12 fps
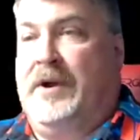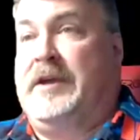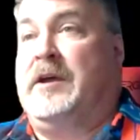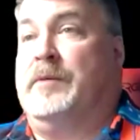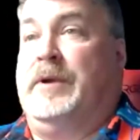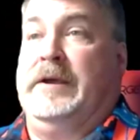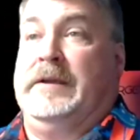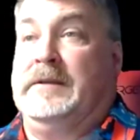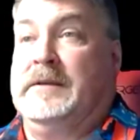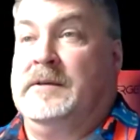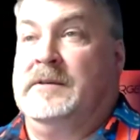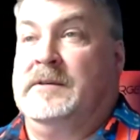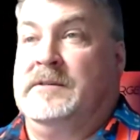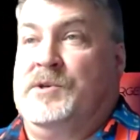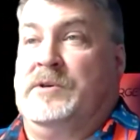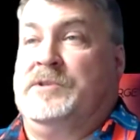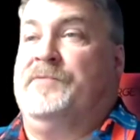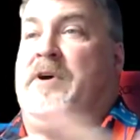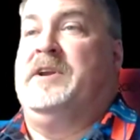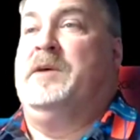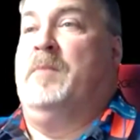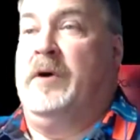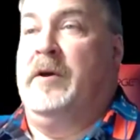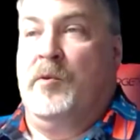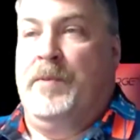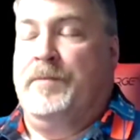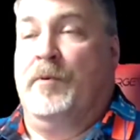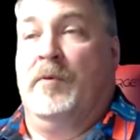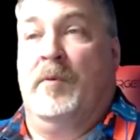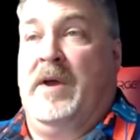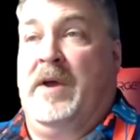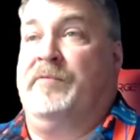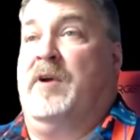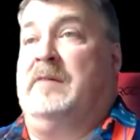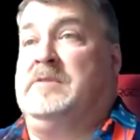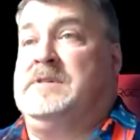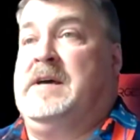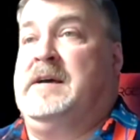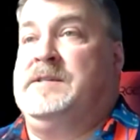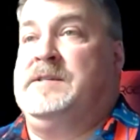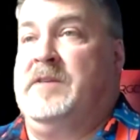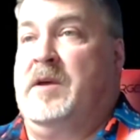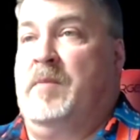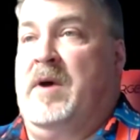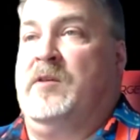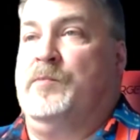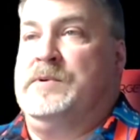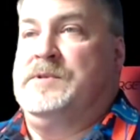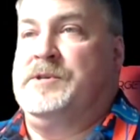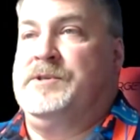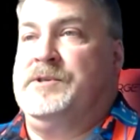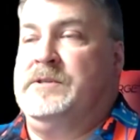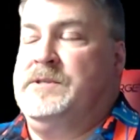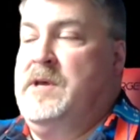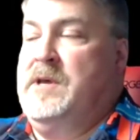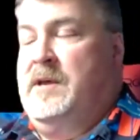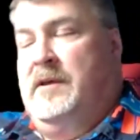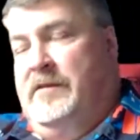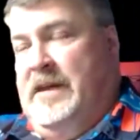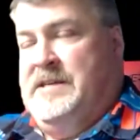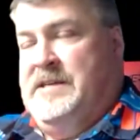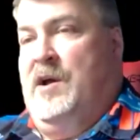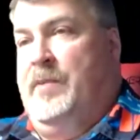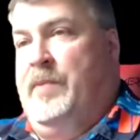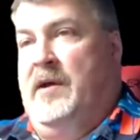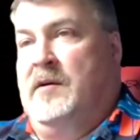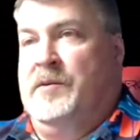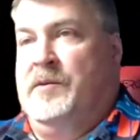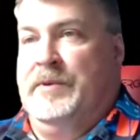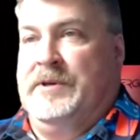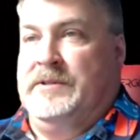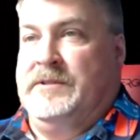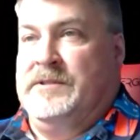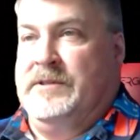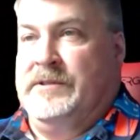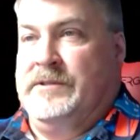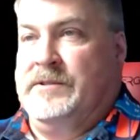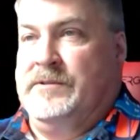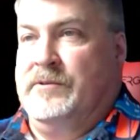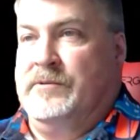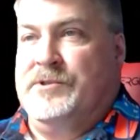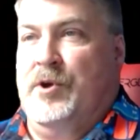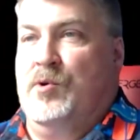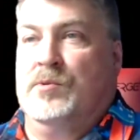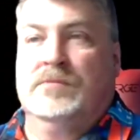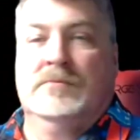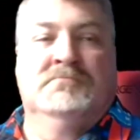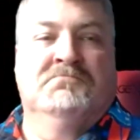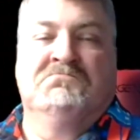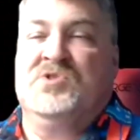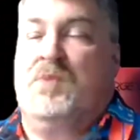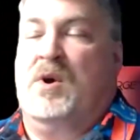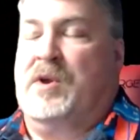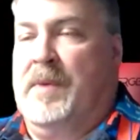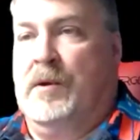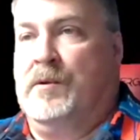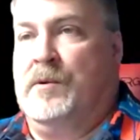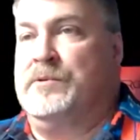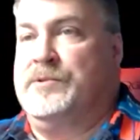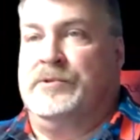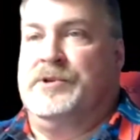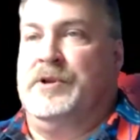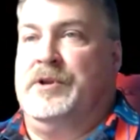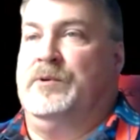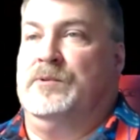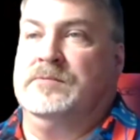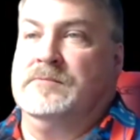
coming in. So it's funded by other people that pay for advertising. They buy their positions. That's how I pay out commissions. There's no smoke and mirrors. There's no